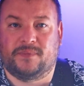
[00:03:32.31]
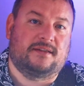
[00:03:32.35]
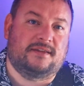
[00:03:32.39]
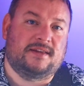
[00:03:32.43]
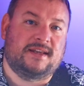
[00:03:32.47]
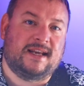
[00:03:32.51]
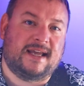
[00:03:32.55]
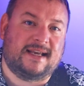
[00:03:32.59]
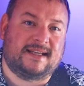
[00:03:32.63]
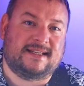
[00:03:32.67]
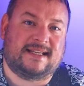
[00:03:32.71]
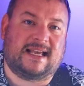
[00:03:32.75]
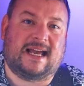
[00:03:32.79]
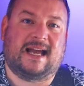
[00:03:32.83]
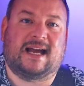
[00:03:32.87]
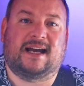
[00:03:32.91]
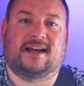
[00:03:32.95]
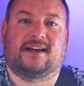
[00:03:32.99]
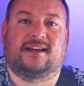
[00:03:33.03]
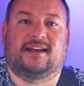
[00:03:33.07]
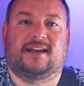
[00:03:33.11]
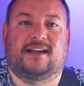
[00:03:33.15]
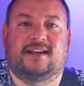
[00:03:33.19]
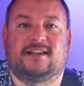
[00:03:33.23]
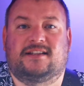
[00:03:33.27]
the next
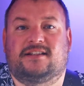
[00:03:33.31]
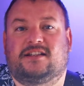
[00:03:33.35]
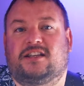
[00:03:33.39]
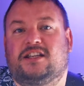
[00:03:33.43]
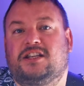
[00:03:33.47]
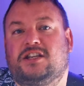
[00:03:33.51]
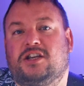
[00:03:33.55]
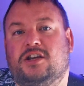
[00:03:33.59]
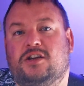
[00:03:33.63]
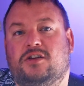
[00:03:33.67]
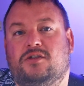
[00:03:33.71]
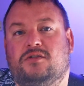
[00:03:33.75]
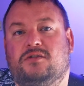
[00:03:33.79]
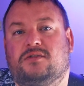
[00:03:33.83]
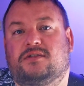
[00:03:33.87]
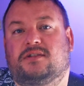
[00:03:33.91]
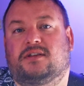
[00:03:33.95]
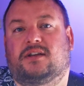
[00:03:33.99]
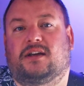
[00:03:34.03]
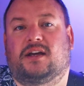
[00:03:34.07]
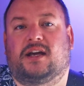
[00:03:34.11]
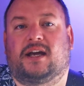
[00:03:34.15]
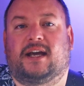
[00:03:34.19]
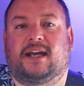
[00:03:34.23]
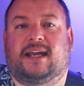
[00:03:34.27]
hack is to
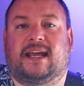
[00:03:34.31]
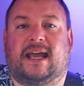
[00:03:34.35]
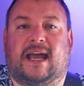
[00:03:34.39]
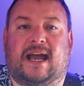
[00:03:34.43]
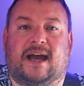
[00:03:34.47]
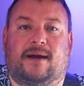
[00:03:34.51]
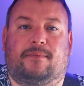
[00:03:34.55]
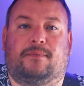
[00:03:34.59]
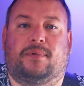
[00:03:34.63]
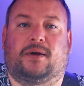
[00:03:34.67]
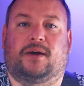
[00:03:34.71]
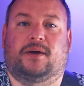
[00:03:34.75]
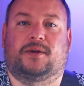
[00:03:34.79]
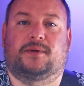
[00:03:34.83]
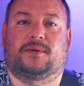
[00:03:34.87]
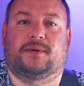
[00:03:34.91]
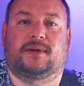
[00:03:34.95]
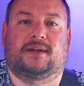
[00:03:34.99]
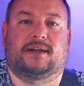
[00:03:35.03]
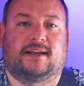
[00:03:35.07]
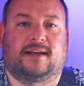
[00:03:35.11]
use a capo.